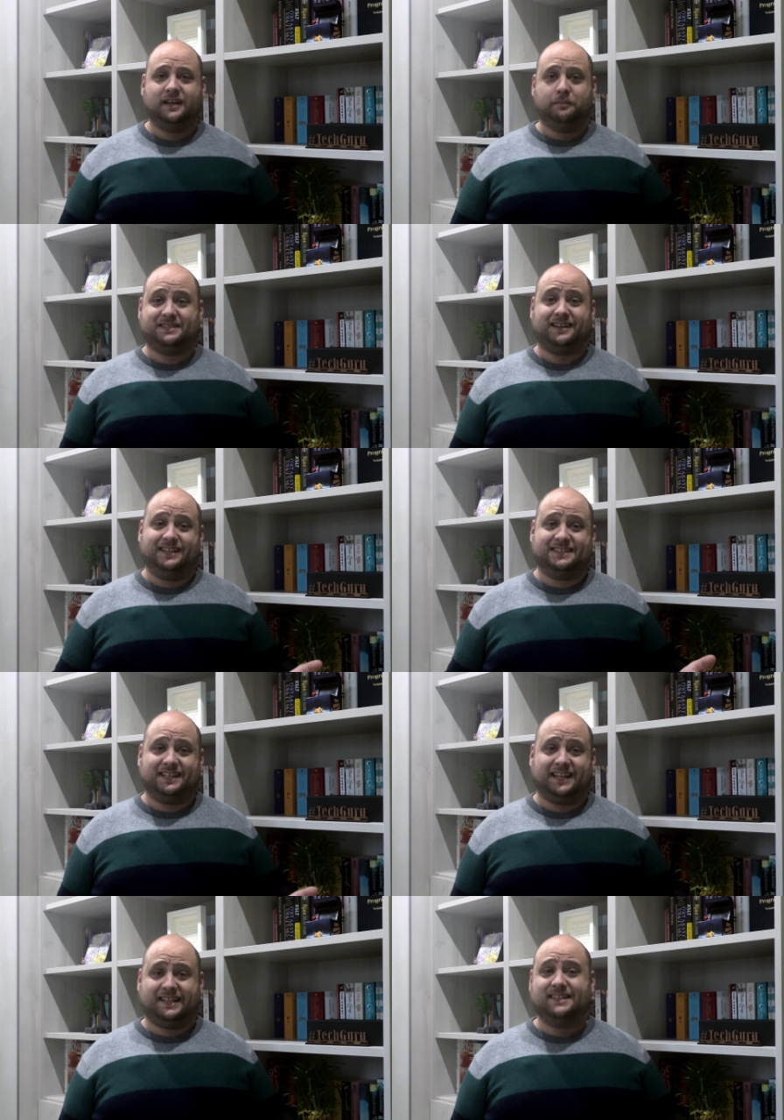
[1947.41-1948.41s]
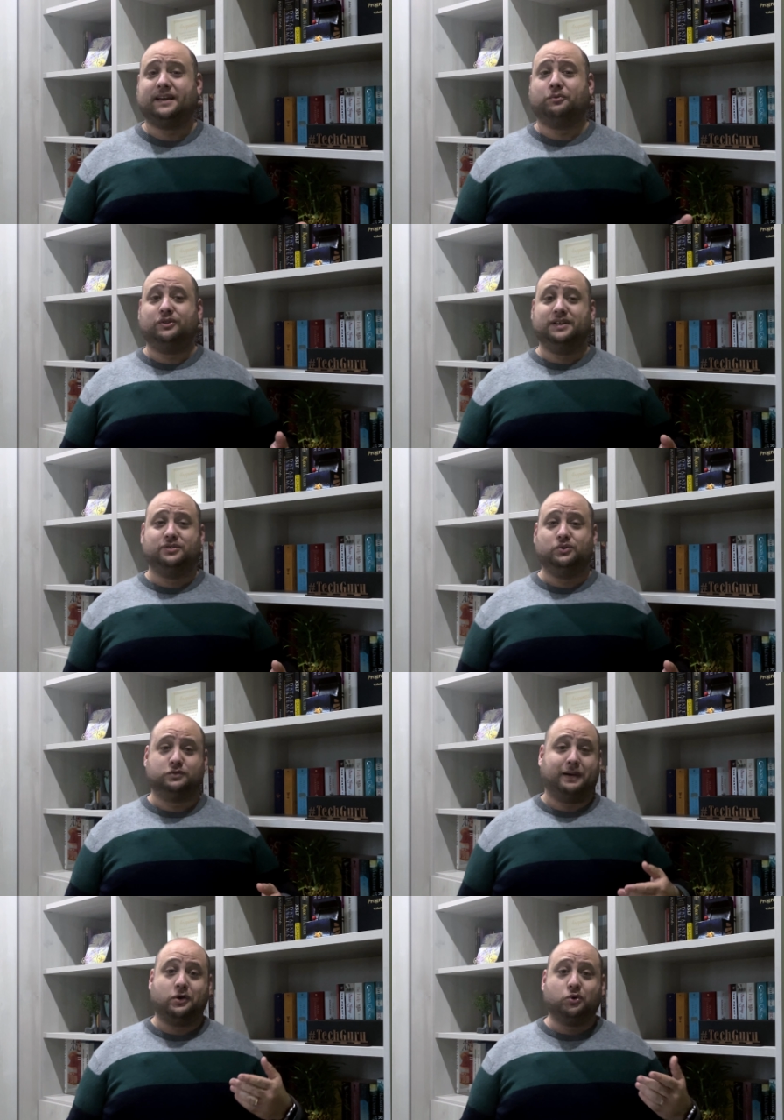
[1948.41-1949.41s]
Besides, at least I won't need to use
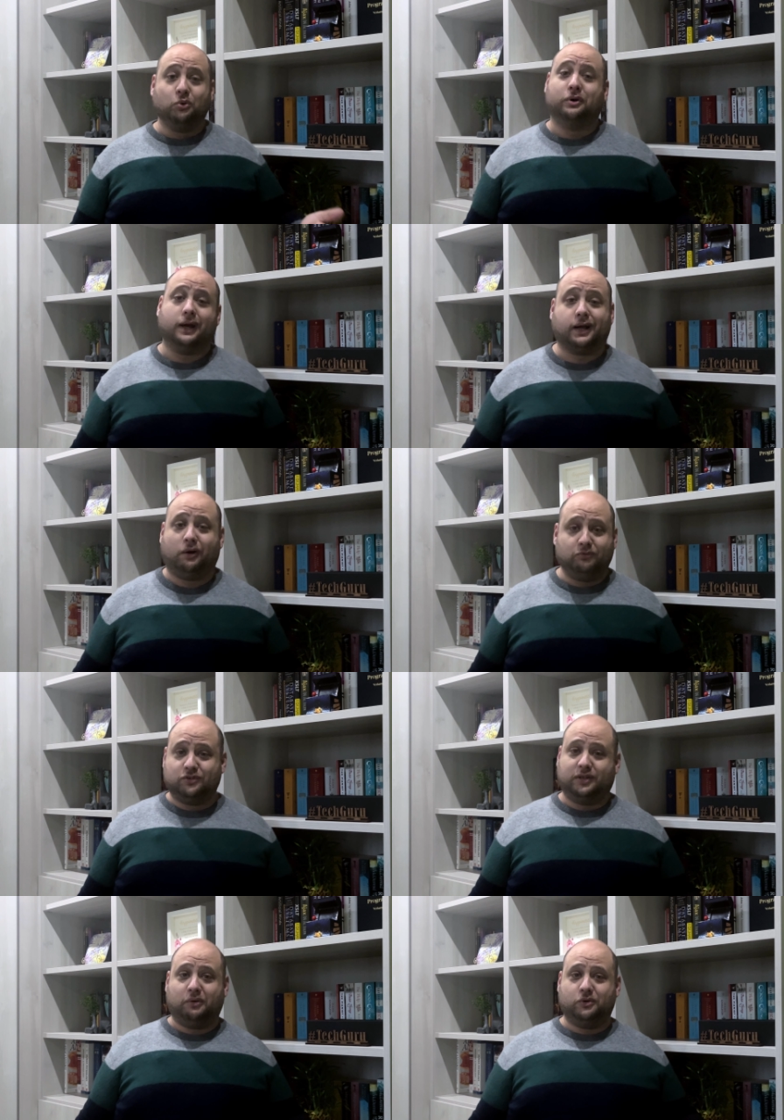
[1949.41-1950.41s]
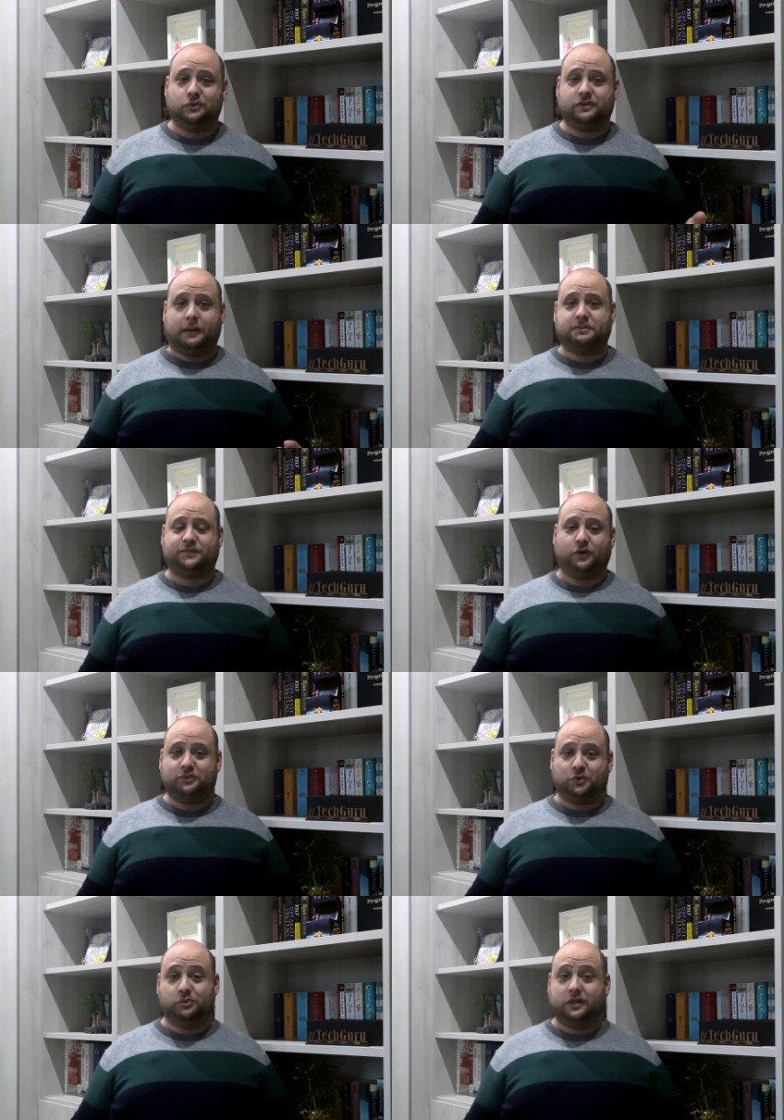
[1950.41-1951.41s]
my Google account to download apps from
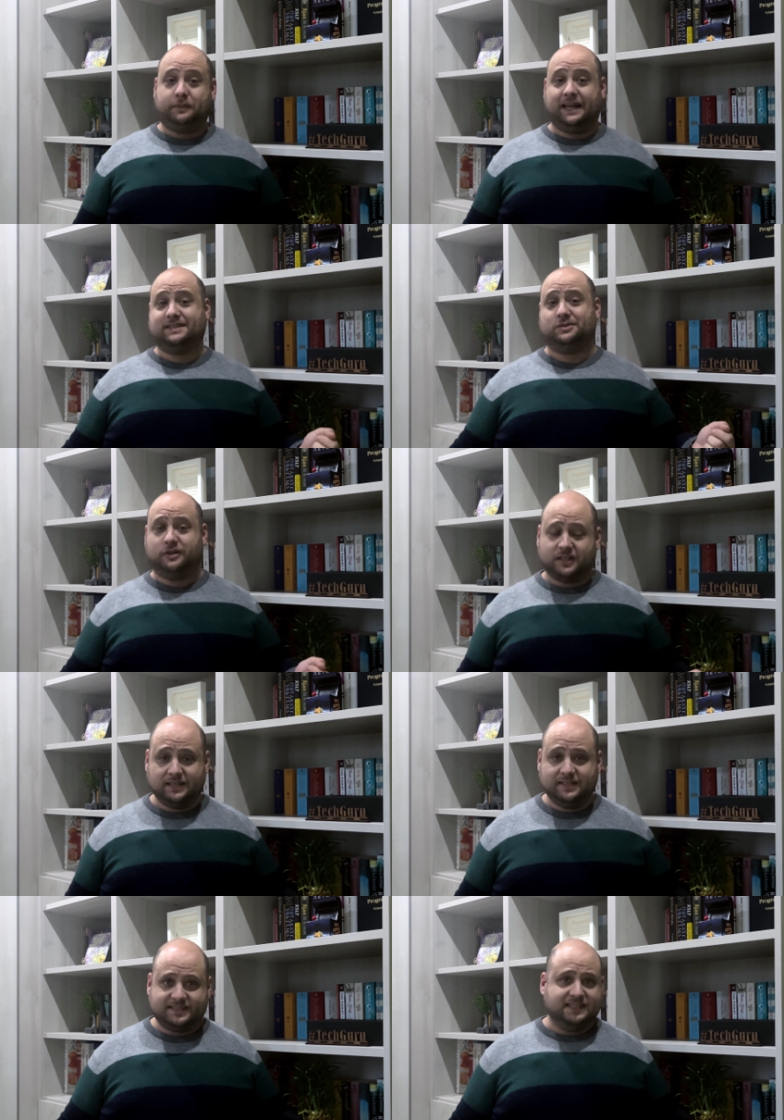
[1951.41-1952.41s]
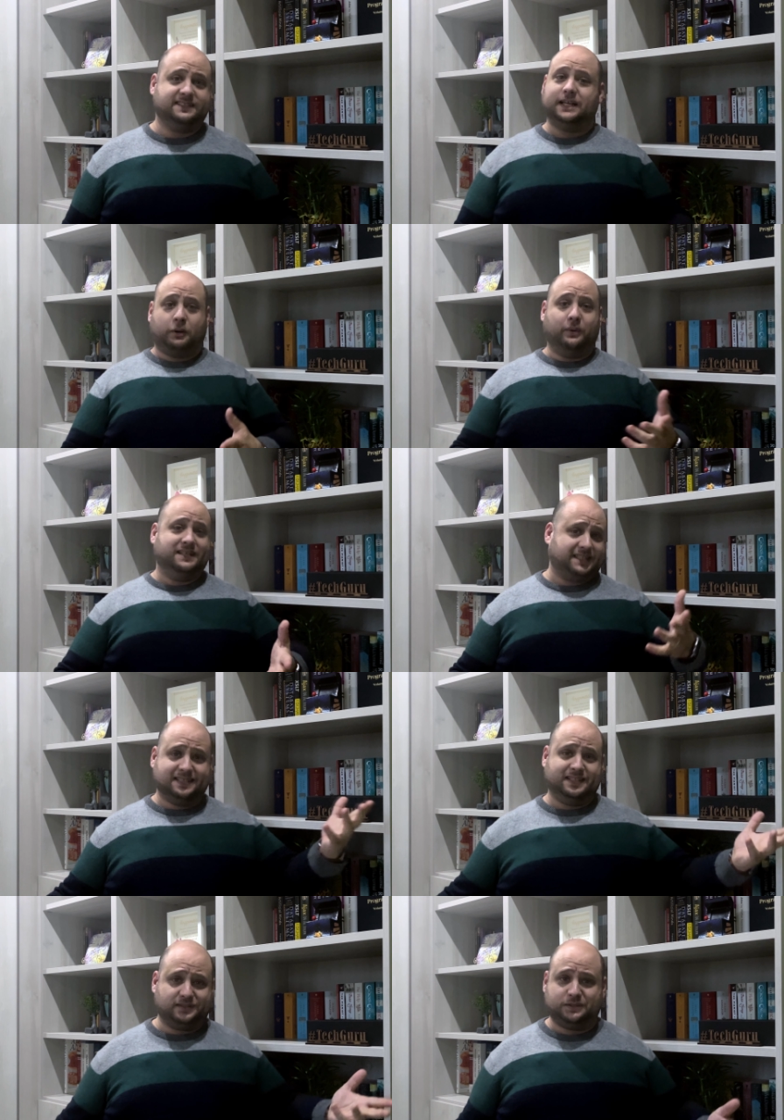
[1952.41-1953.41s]
the Google Play Store, since Zepp OS
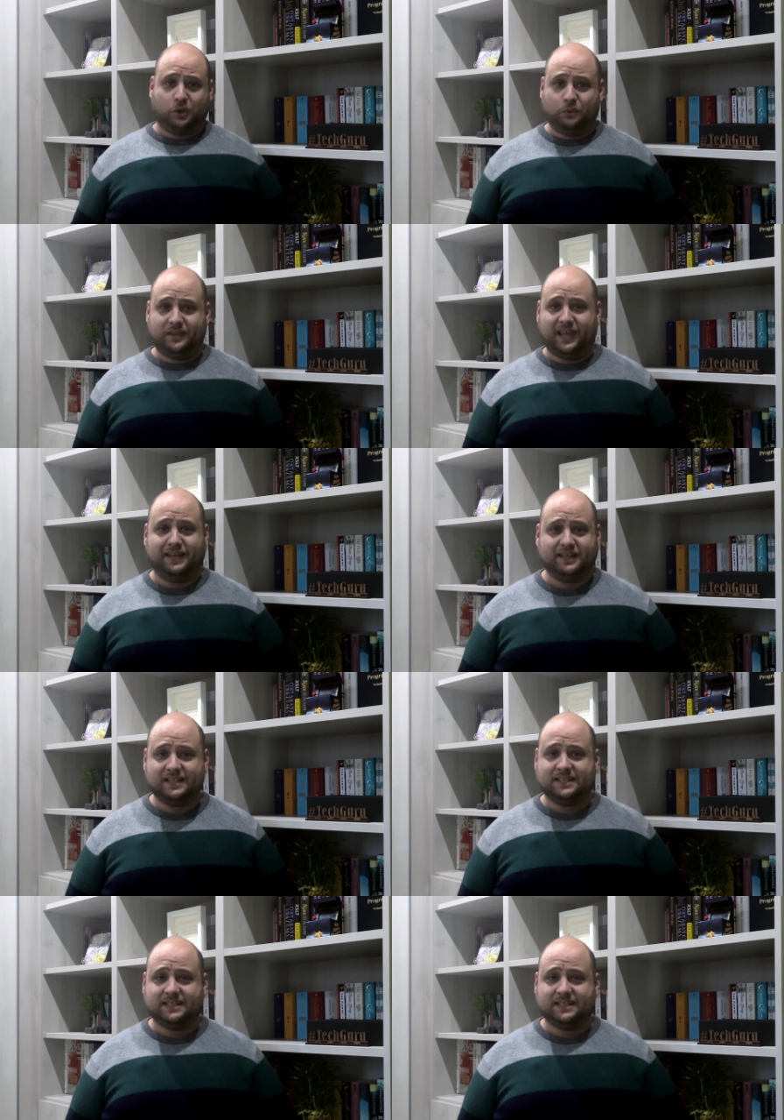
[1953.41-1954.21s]
has its own thing.